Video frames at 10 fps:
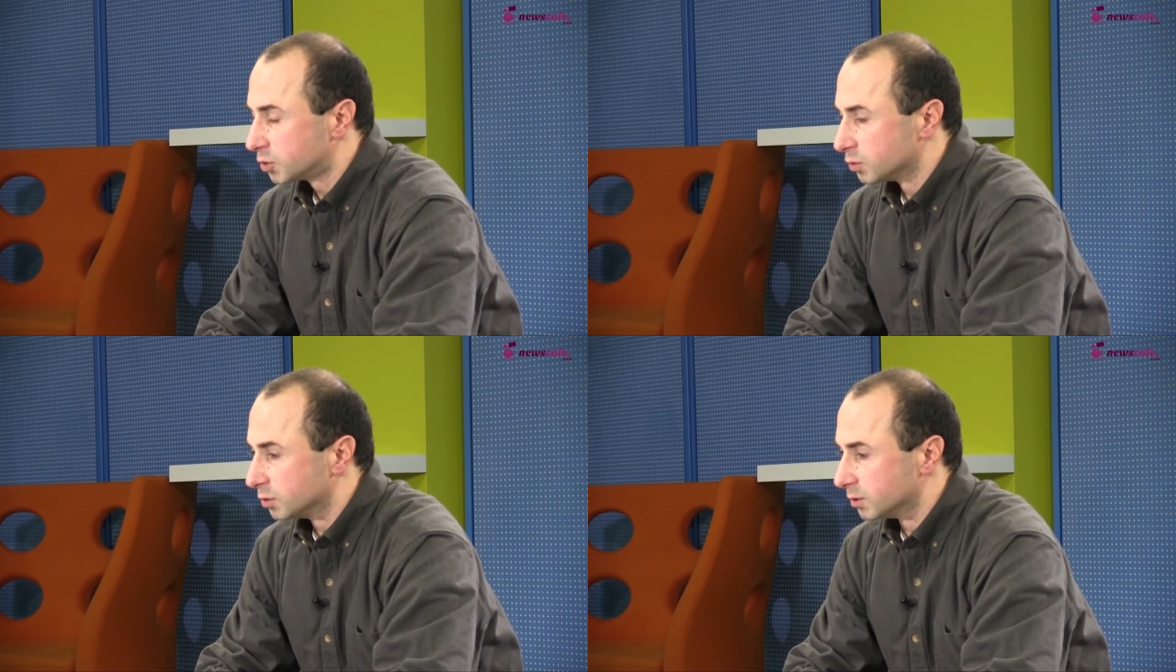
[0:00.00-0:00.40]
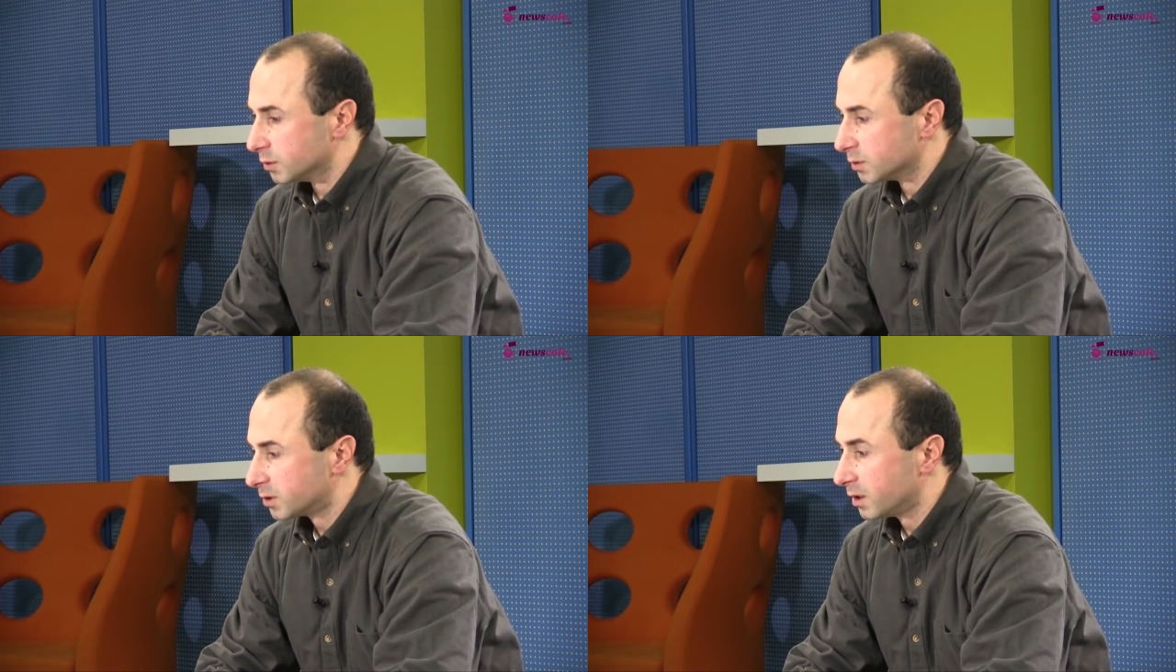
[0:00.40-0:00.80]
We should
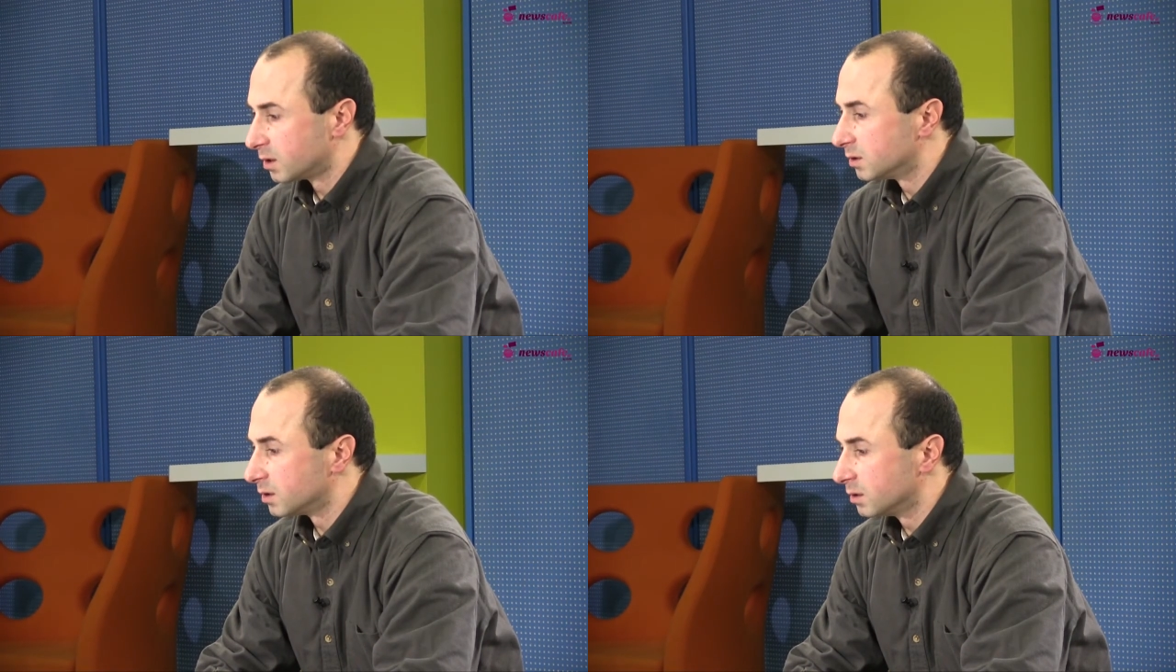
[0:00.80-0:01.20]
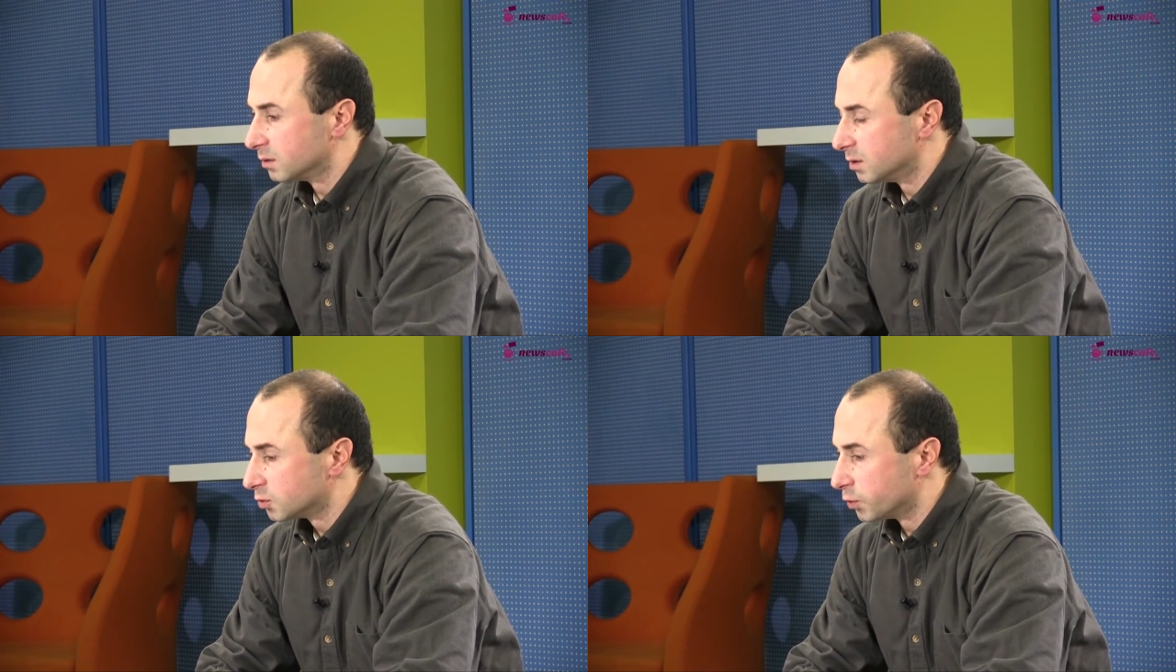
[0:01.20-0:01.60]
take
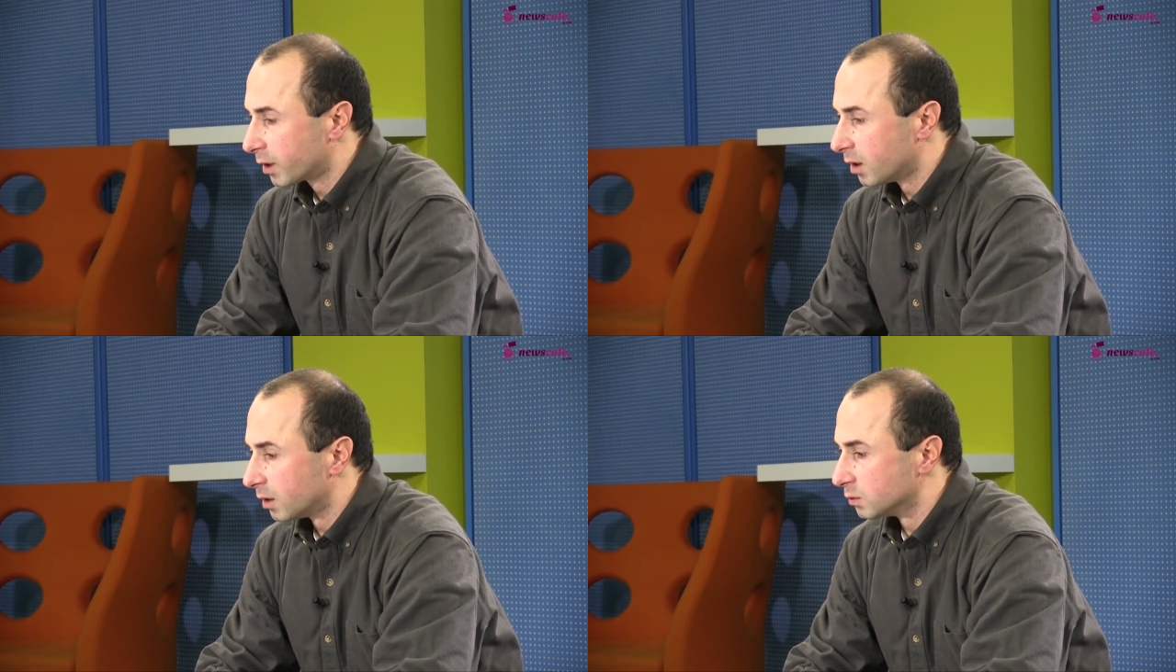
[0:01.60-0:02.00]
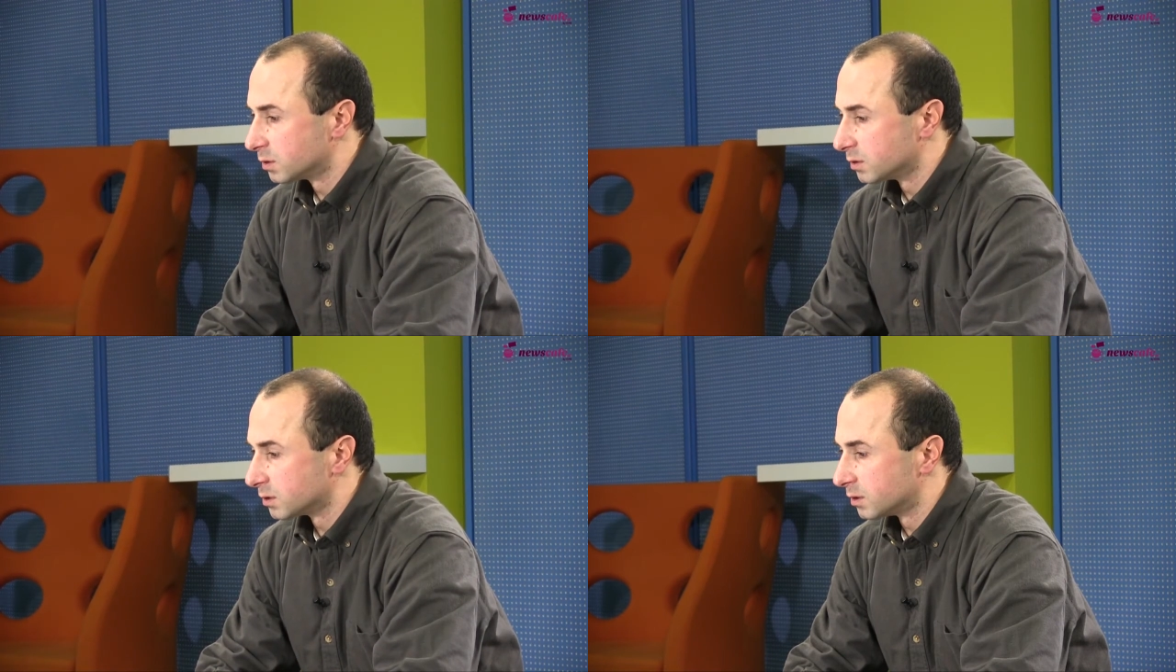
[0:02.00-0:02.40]
into
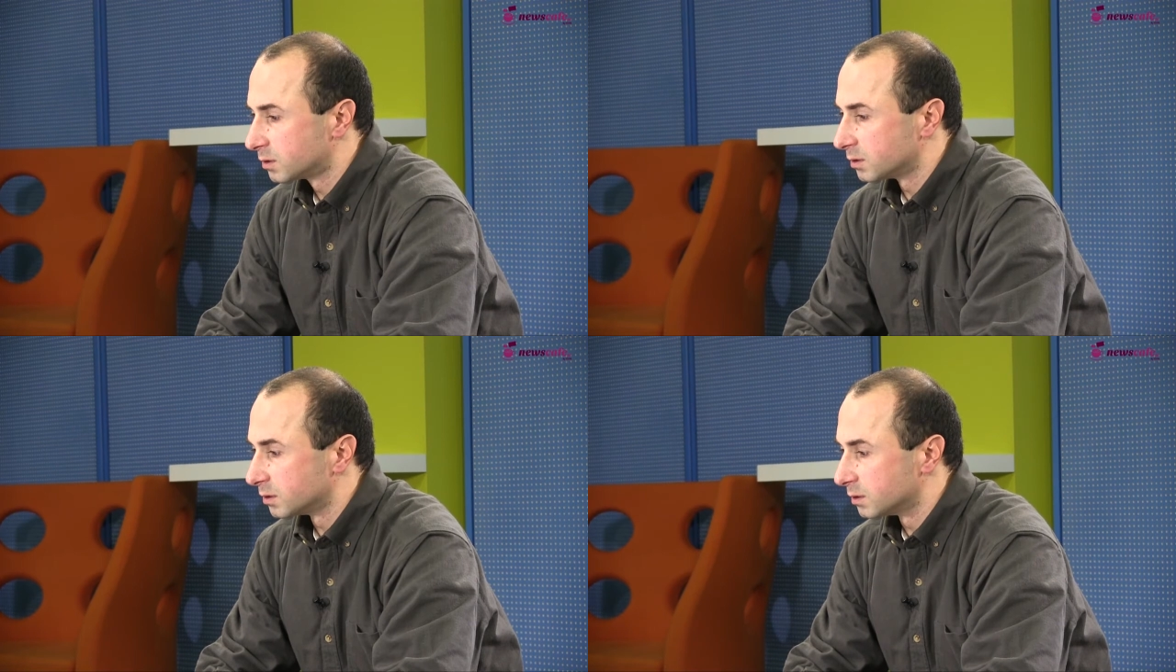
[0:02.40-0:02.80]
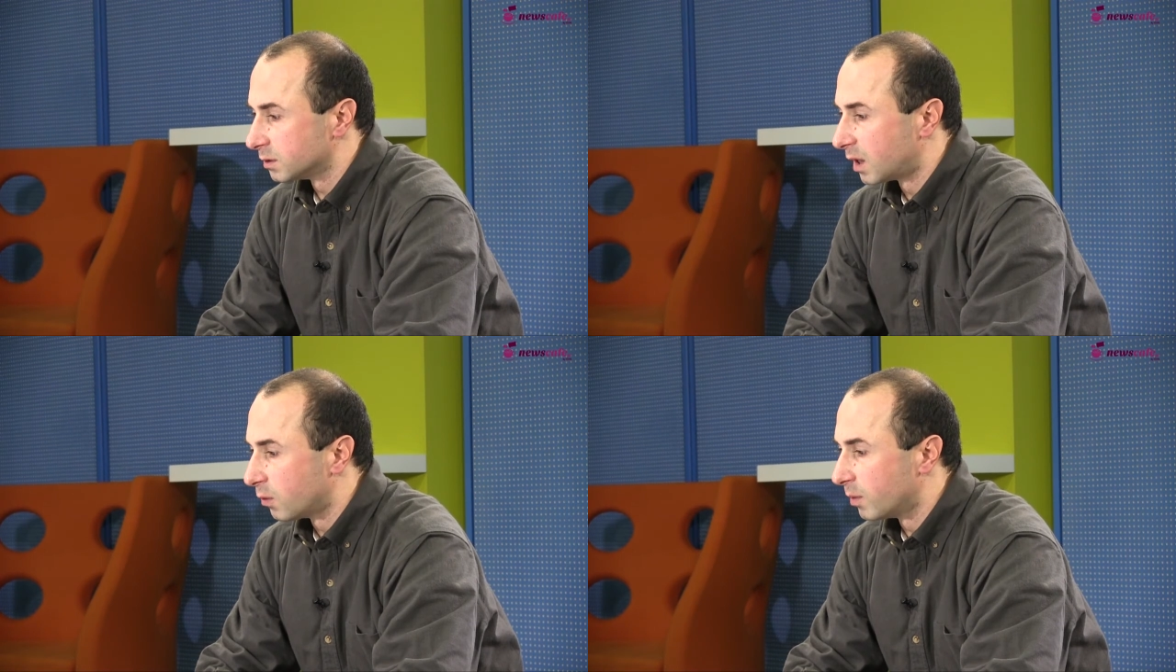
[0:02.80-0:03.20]
account that
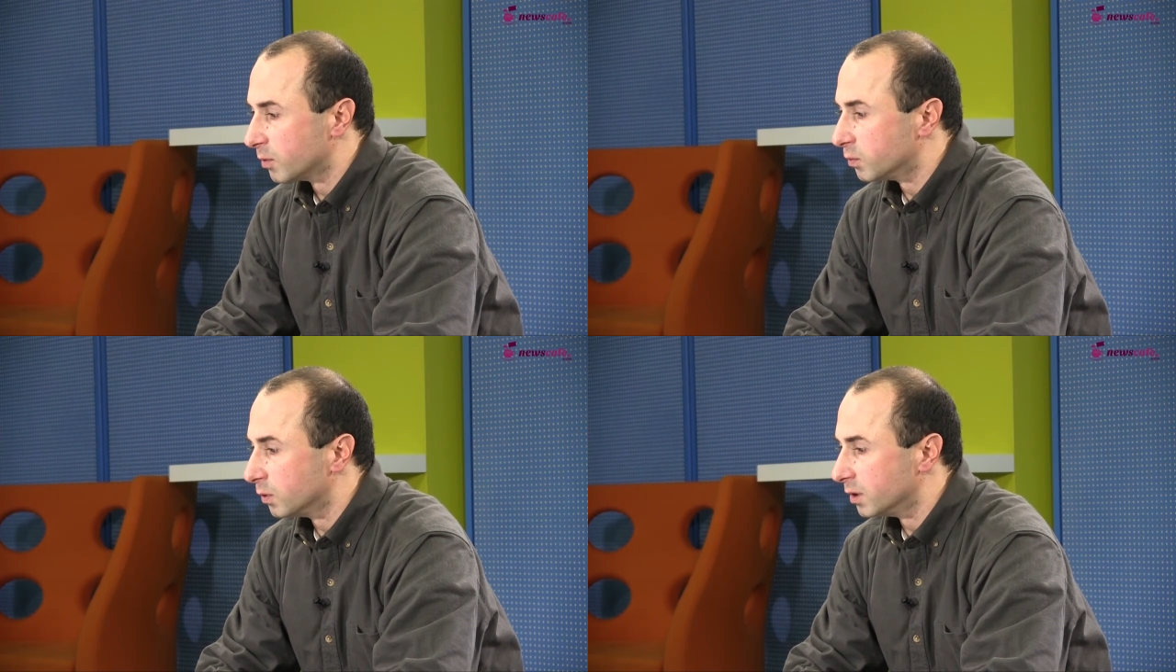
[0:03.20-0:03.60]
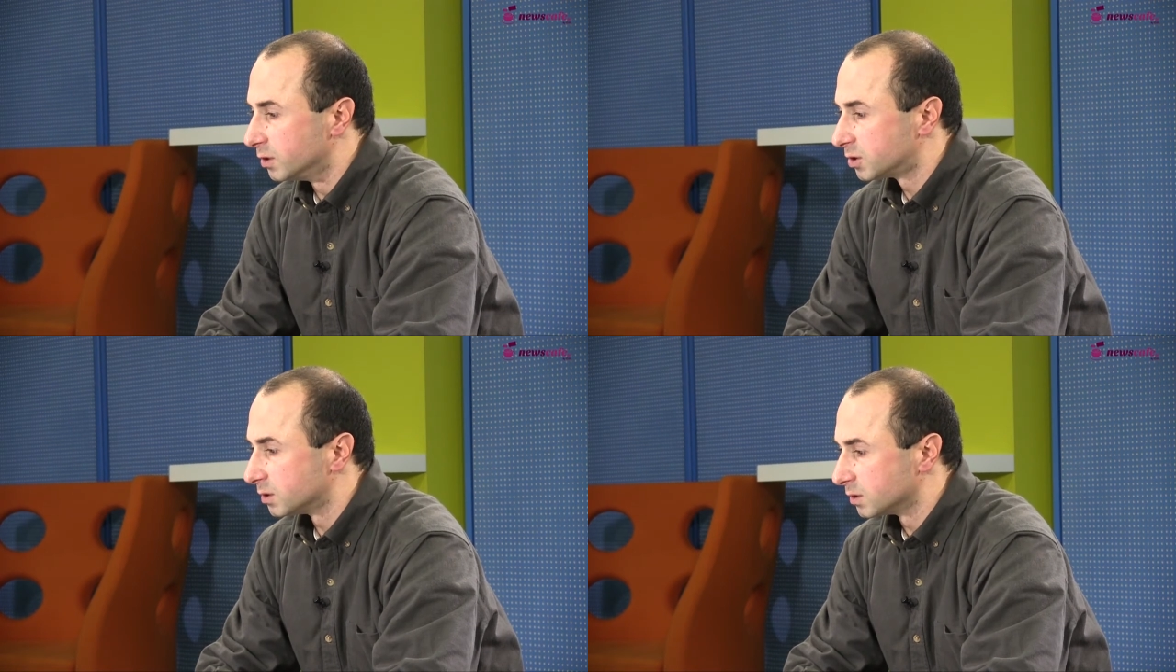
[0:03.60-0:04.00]
our
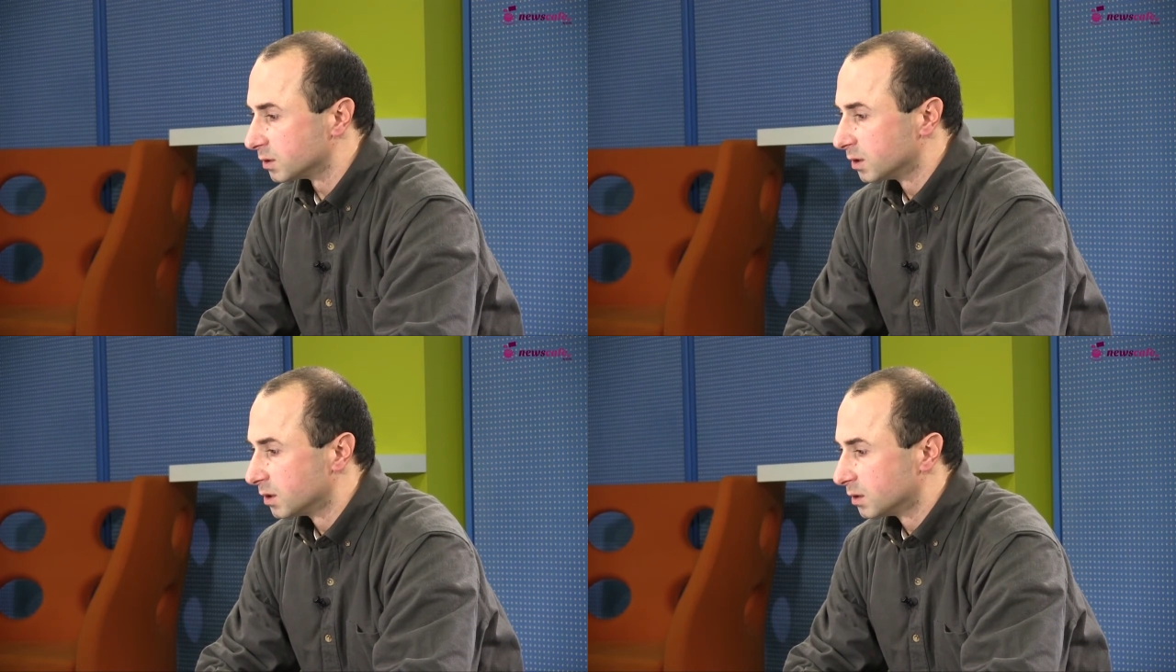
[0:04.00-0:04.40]
population's